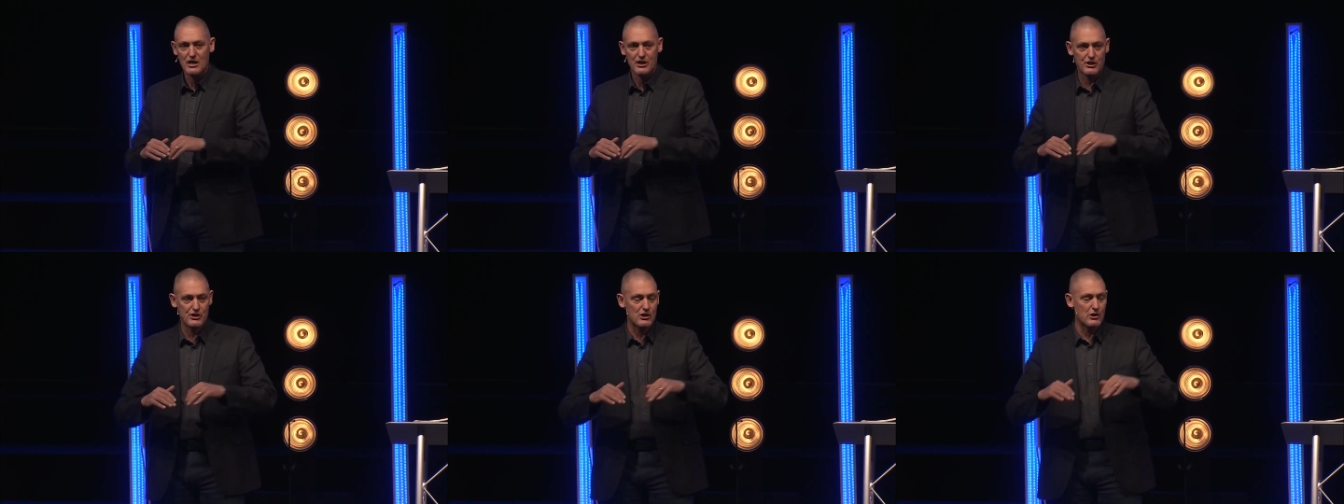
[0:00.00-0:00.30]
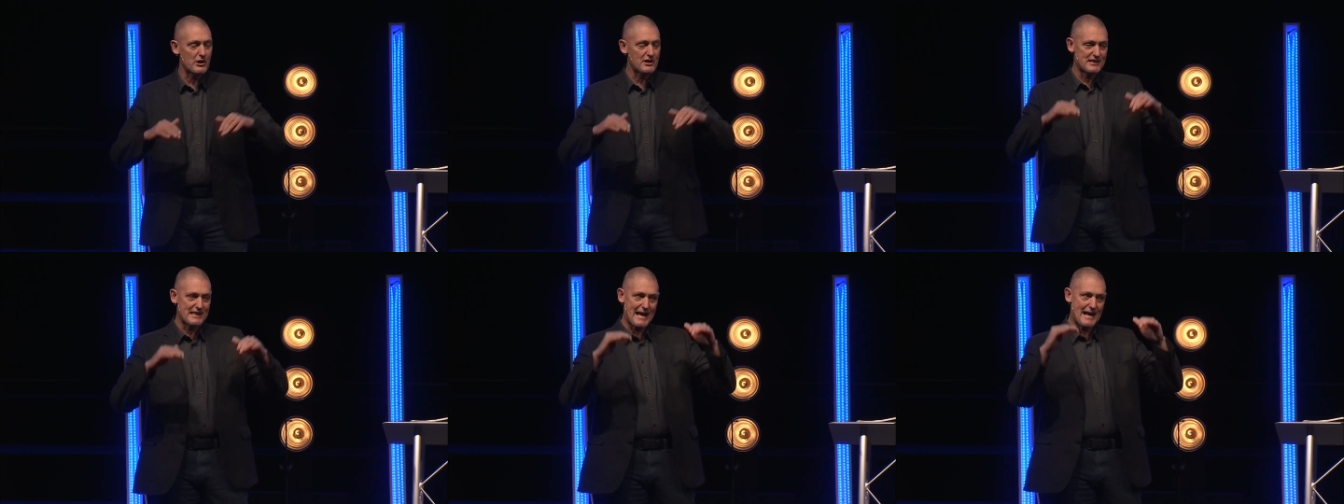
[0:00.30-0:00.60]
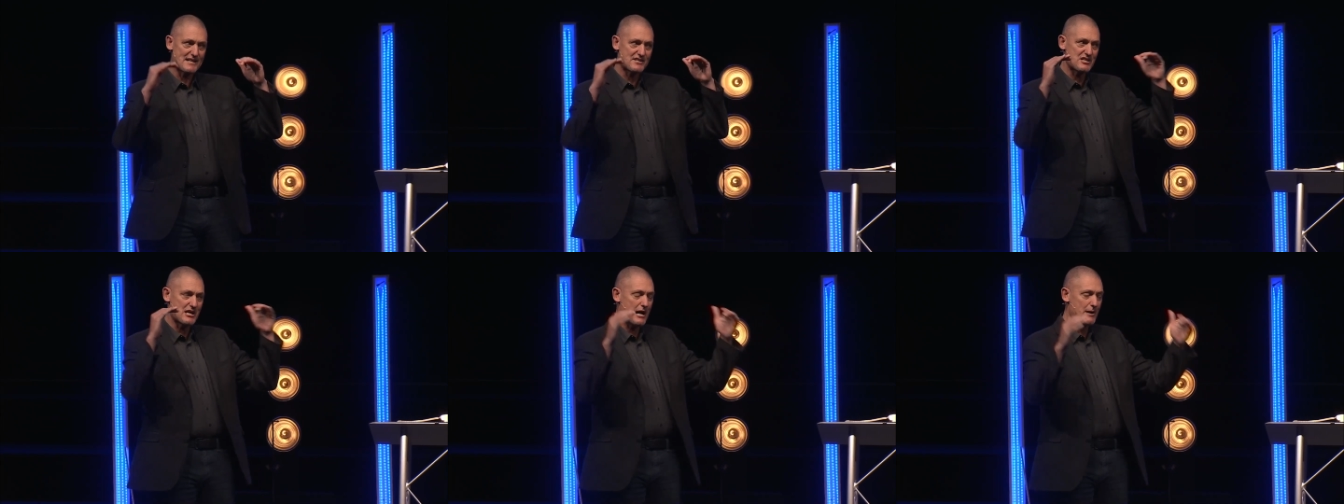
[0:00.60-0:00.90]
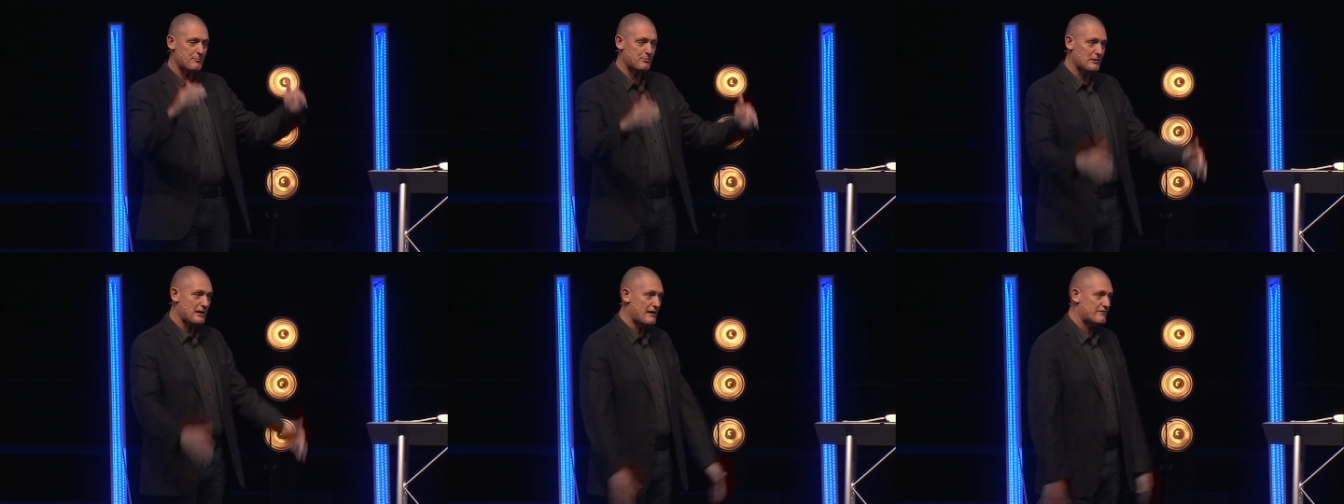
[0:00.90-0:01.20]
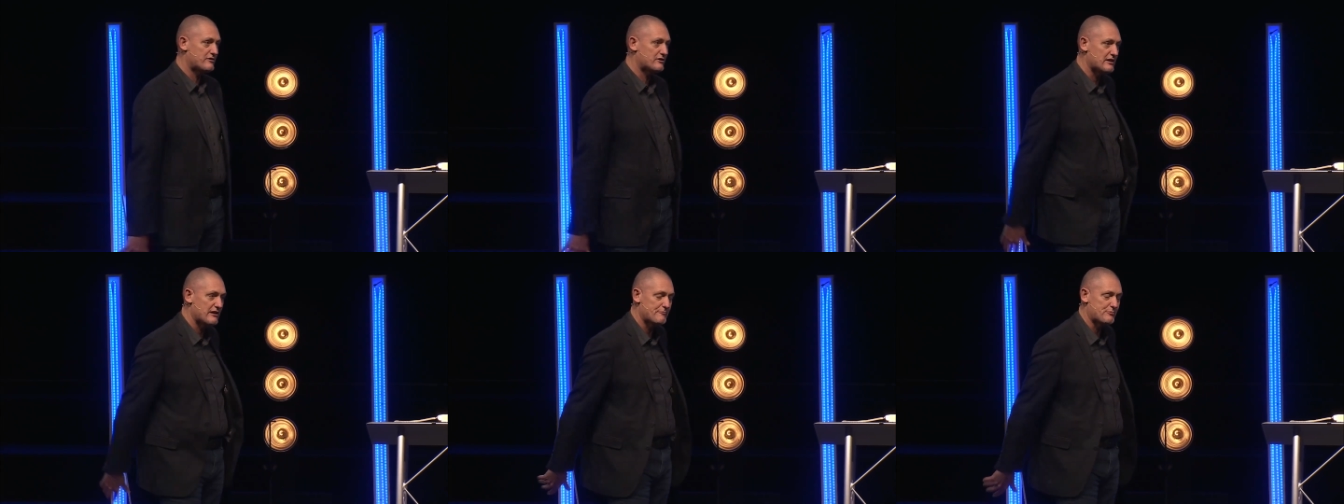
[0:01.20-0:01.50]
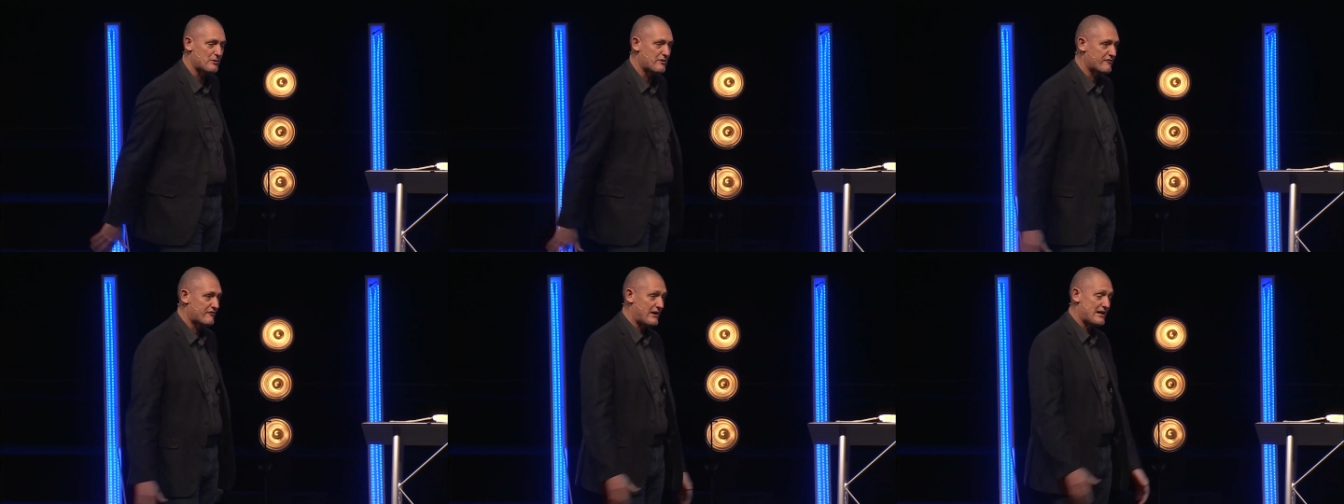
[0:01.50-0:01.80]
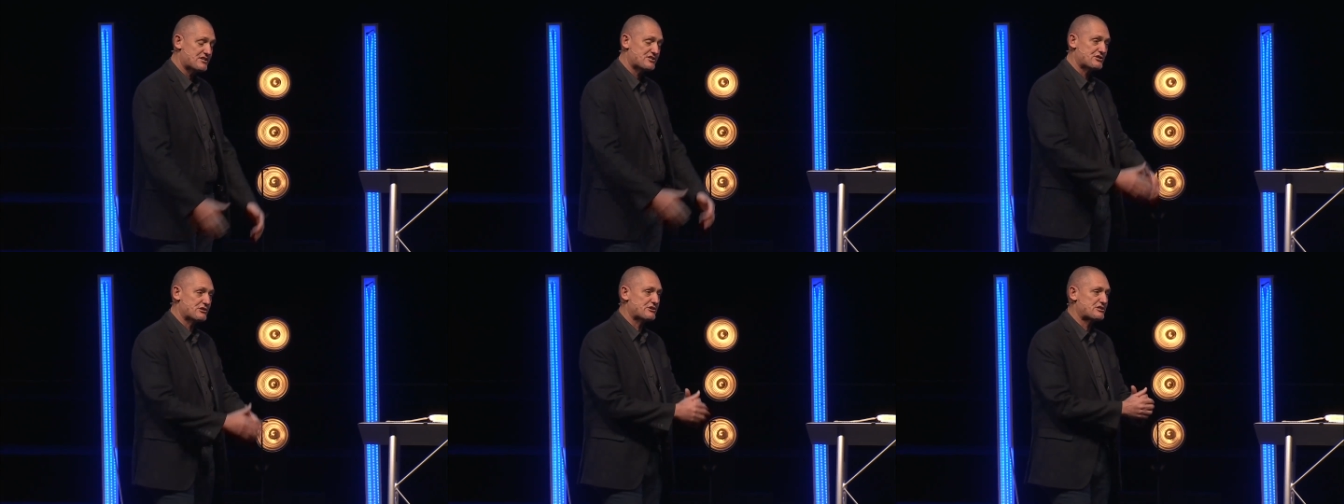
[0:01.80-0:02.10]
You know, at that top level of
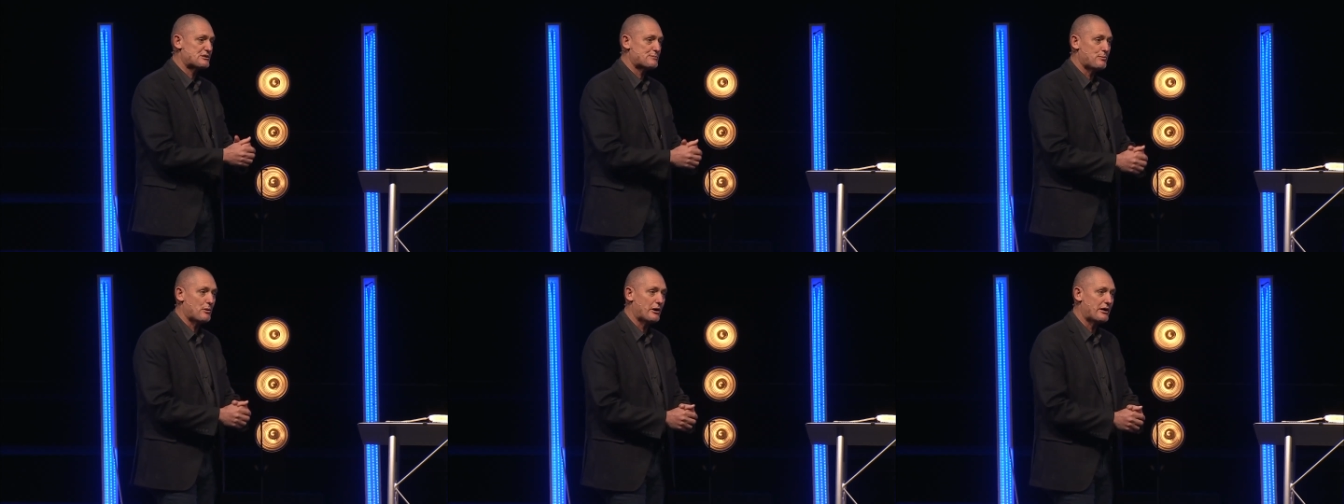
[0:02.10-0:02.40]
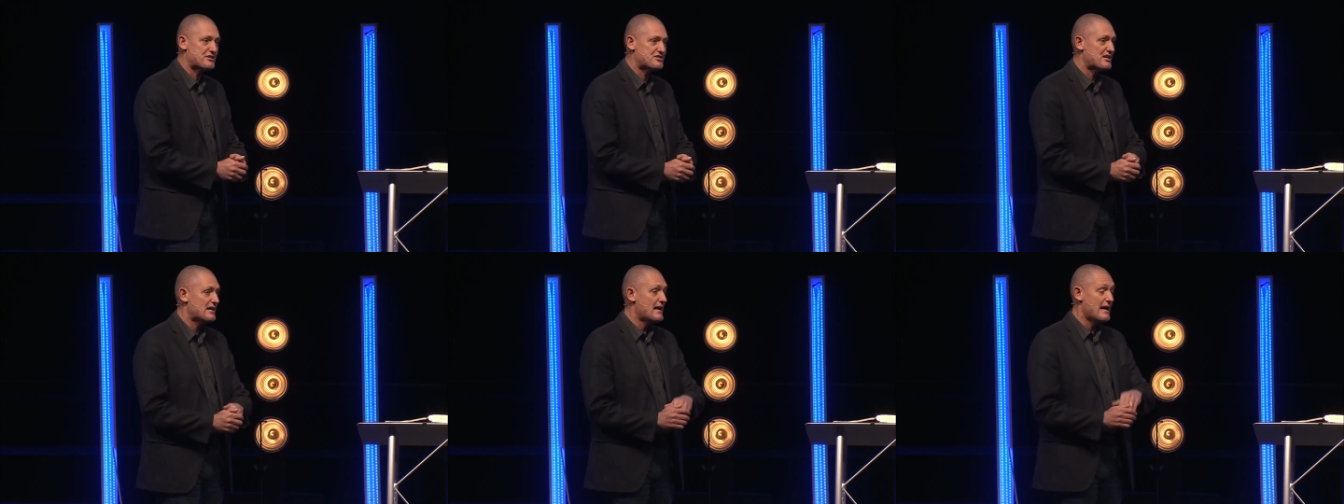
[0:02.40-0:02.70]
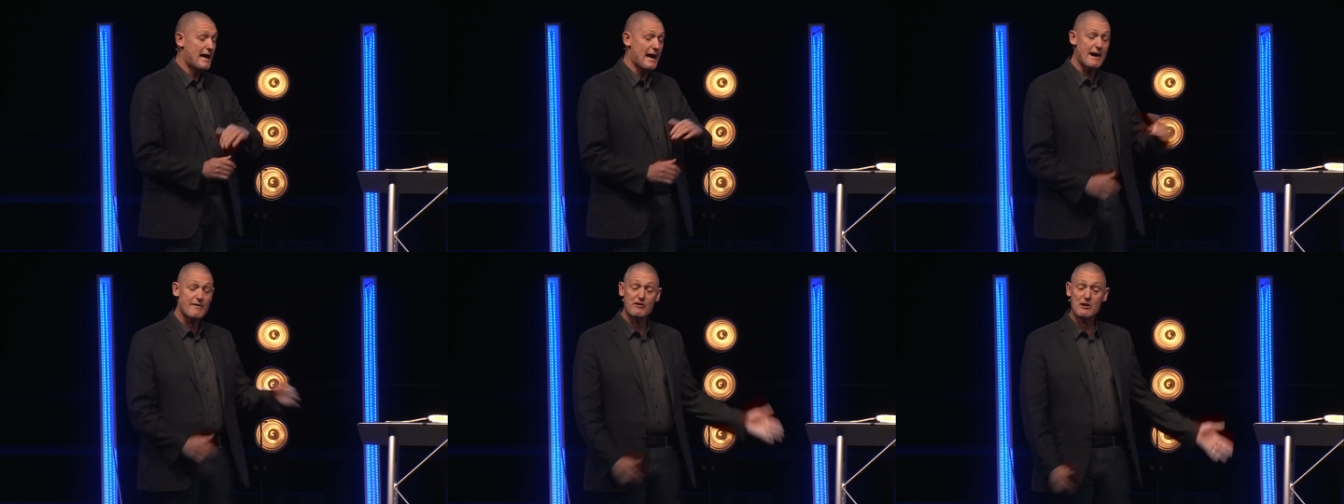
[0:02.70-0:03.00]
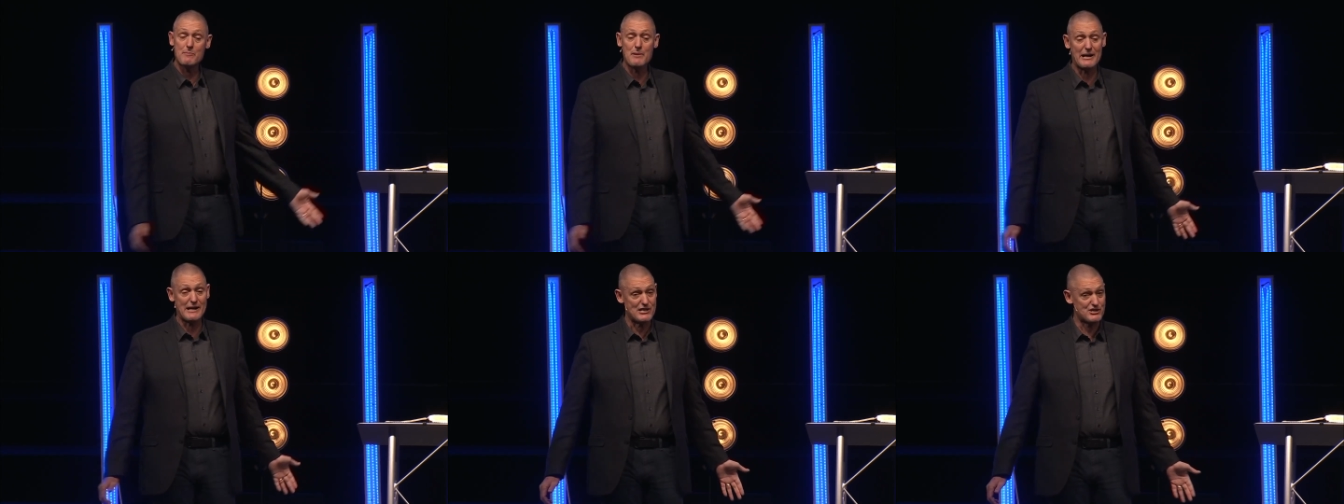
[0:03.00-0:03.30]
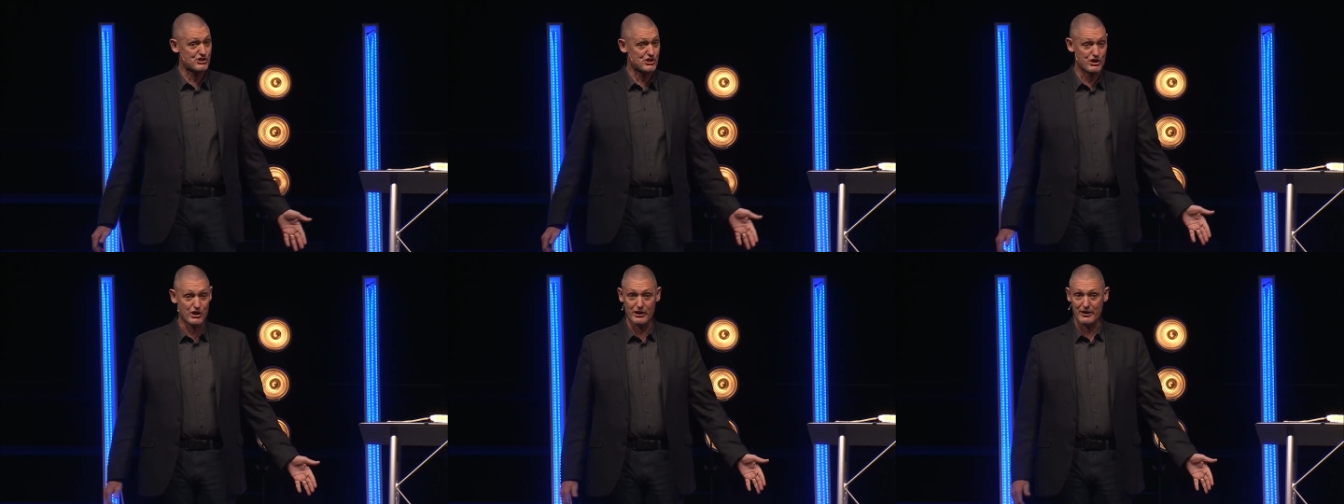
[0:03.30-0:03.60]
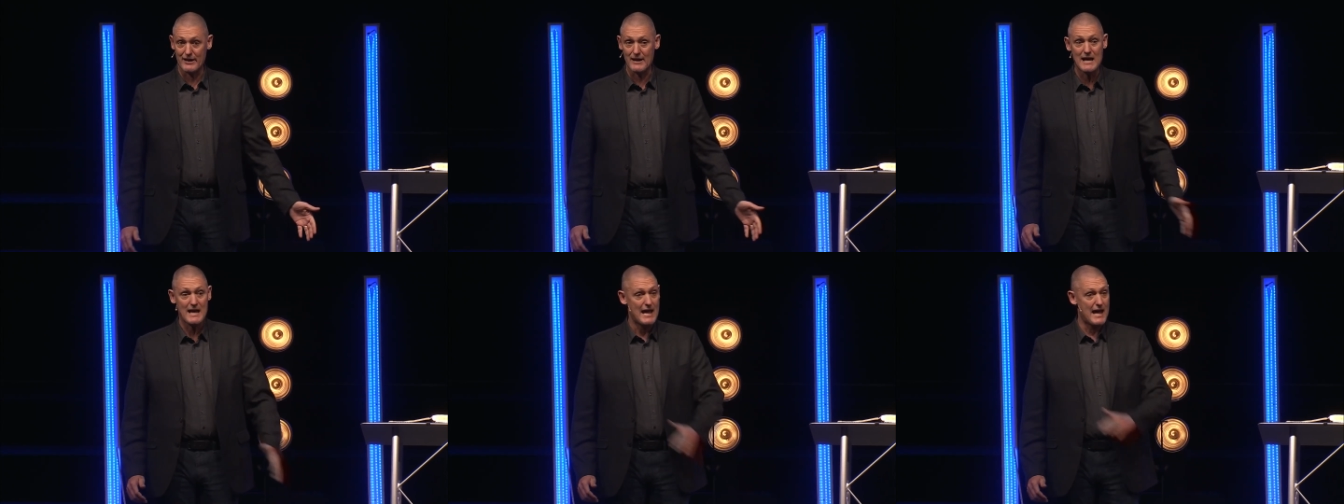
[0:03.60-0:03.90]
professional sports, everybody's good.